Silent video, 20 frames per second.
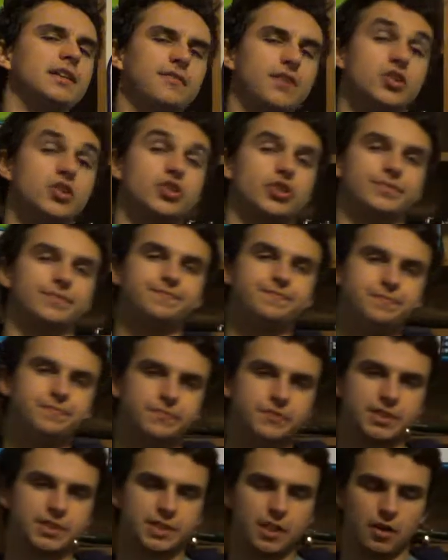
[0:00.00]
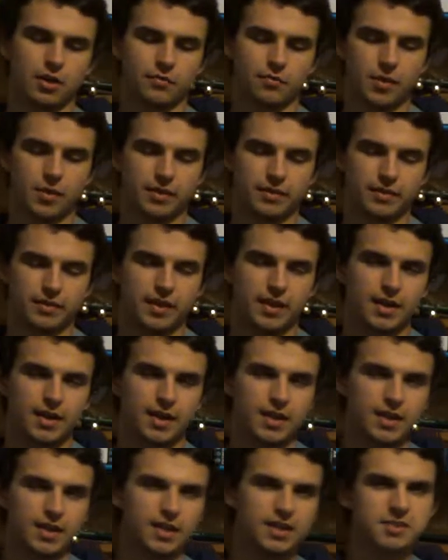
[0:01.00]
vision, to start off with,
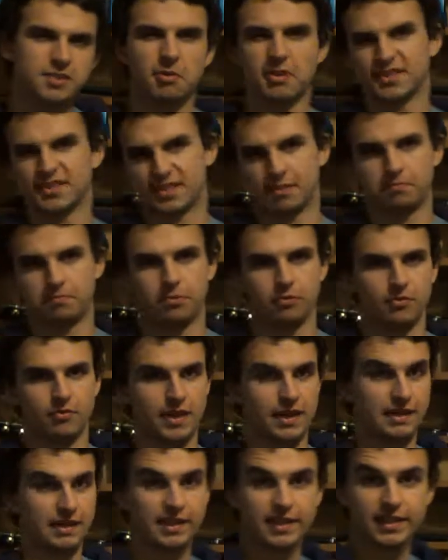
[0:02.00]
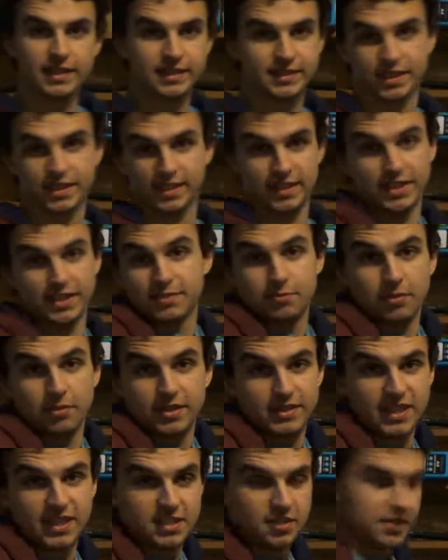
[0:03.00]
is quite simple really. It is what
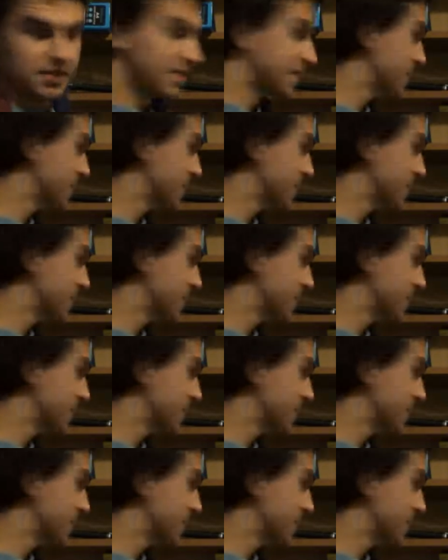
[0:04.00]
it says on the